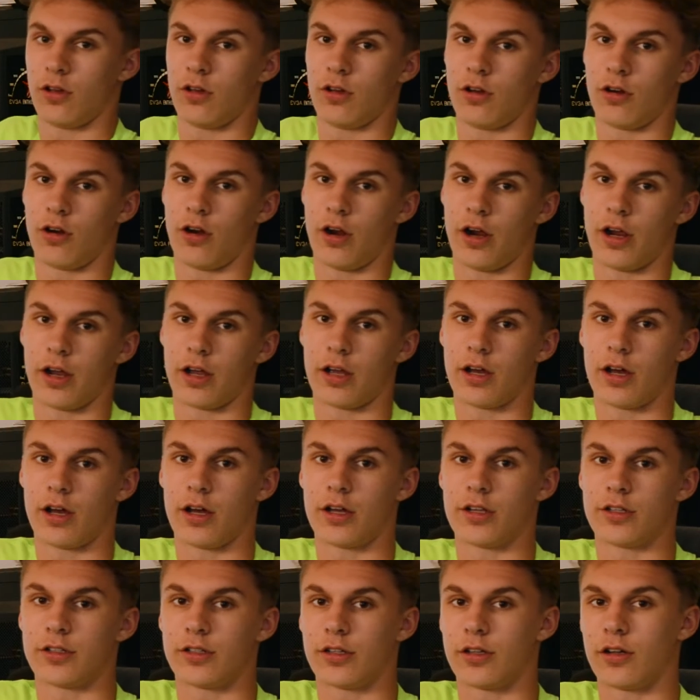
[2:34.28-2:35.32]
Alright
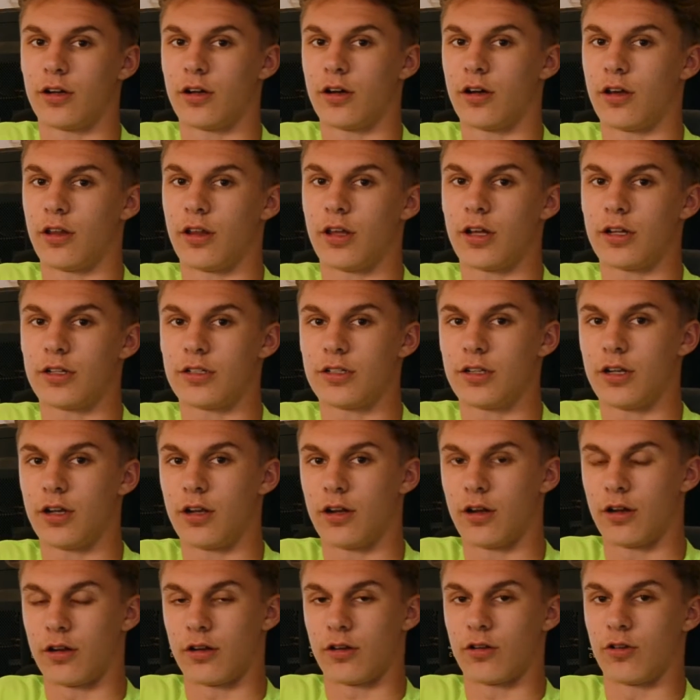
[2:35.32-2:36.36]
guys, that's it.
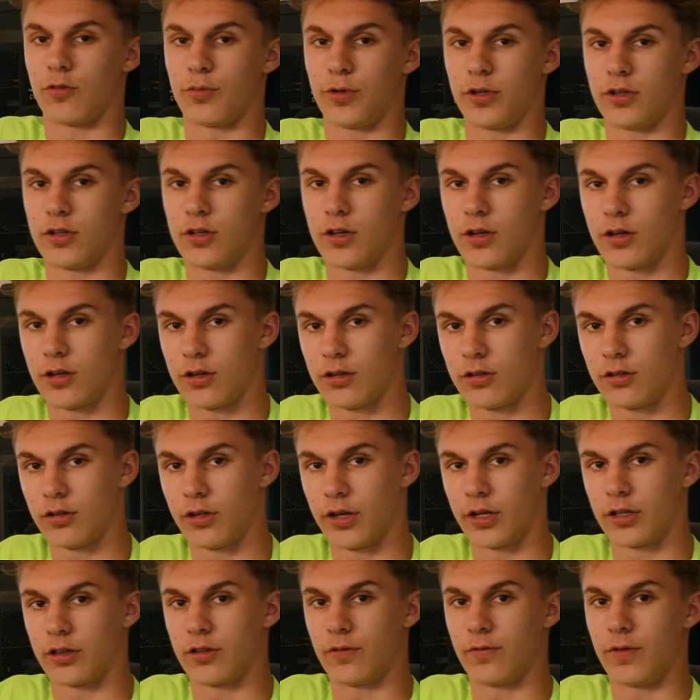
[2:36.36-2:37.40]
I hope you
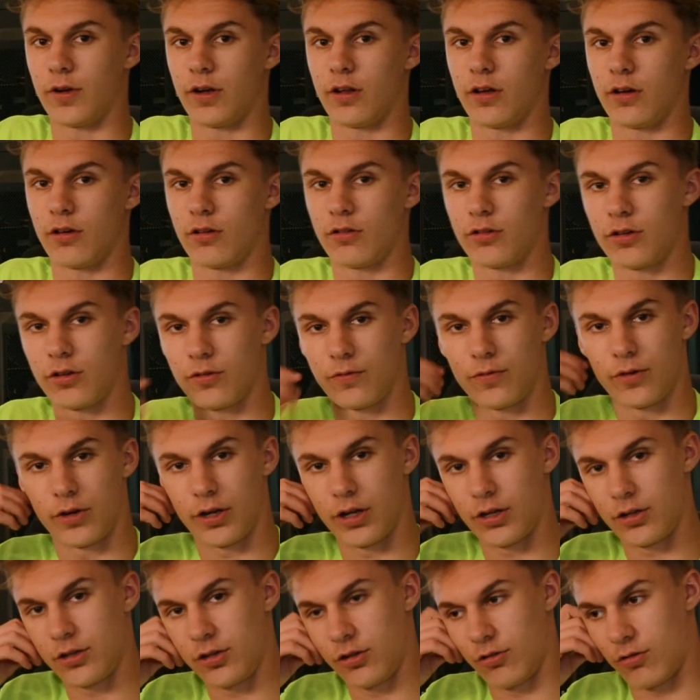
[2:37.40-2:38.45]
liked the video. Don't
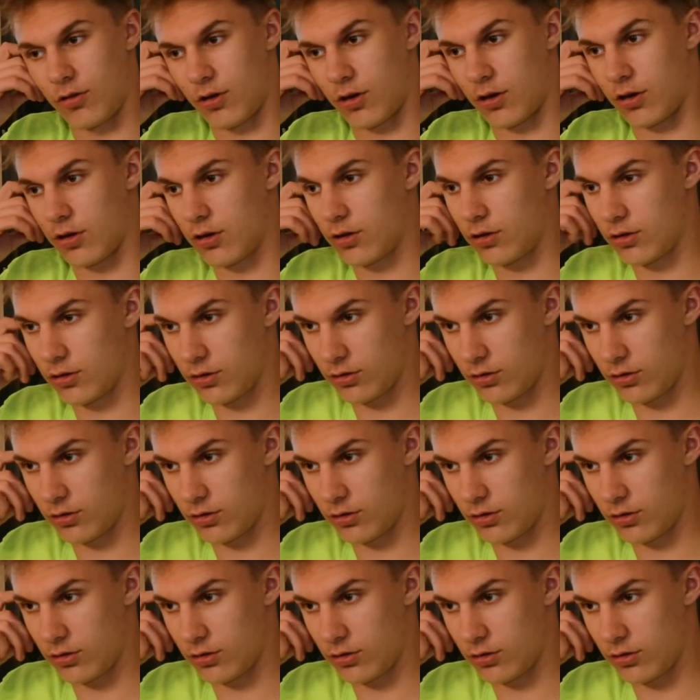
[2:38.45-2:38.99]
forget to